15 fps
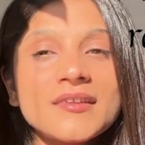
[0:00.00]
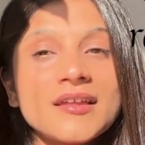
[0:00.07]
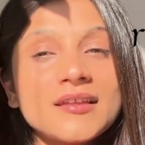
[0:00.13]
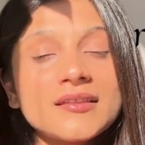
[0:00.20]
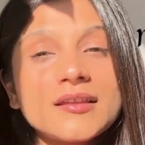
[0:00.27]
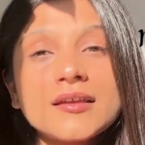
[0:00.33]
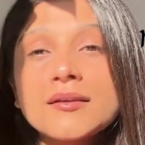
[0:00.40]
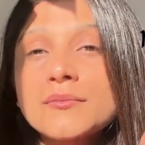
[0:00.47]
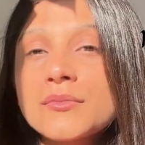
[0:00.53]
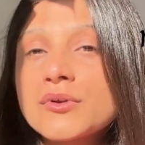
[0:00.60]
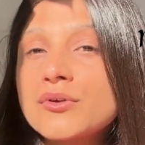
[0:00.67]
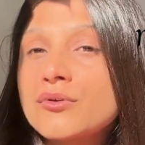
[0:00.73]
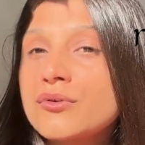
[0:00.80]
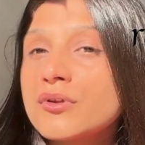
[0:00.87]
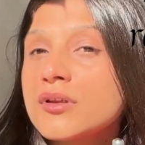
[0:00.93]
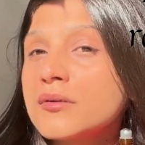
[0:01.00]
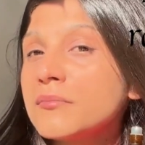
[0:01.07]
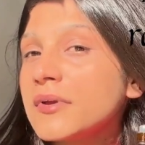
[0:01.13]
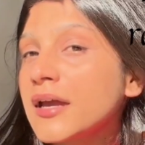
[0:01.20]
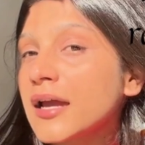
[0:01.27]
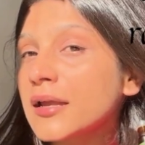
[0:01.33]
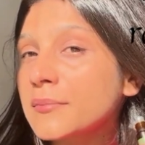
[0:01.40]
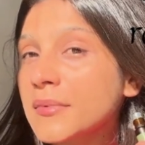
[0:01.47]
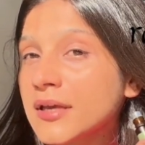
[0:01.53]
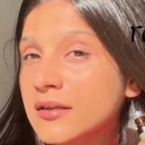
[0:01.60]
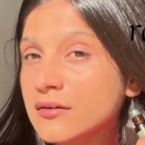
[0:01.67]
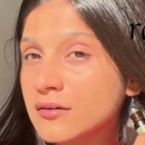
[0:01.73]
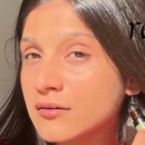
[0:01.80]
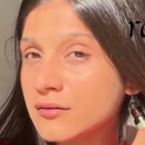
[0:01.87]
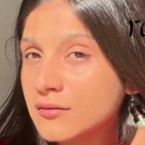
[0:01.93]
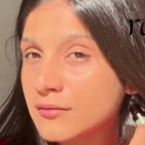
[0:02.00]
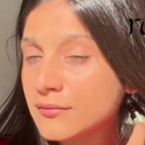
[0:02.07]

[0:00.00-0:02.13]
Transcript: And then I'm going to roll it behind my ear.